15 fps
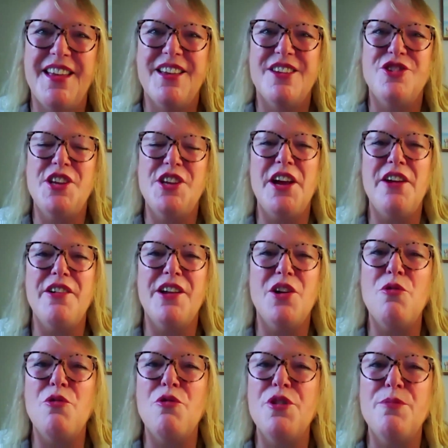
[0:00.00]
sharing
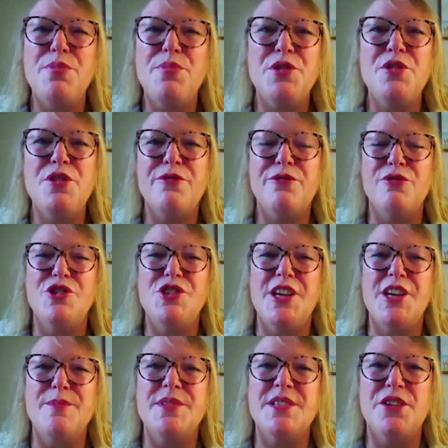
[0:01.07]
all the beautiful
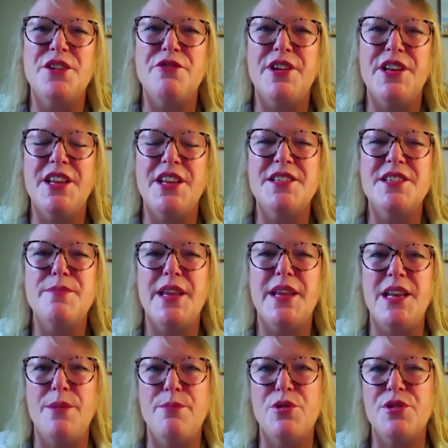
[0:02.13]
gems that are in his
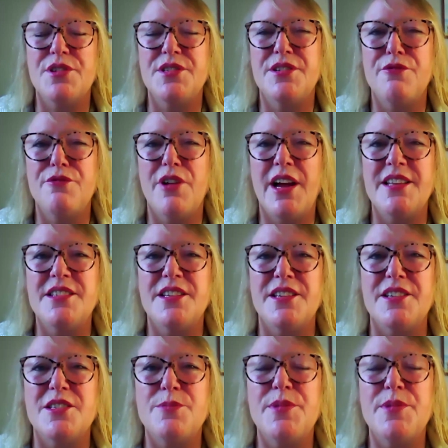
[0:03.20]
many books and writings.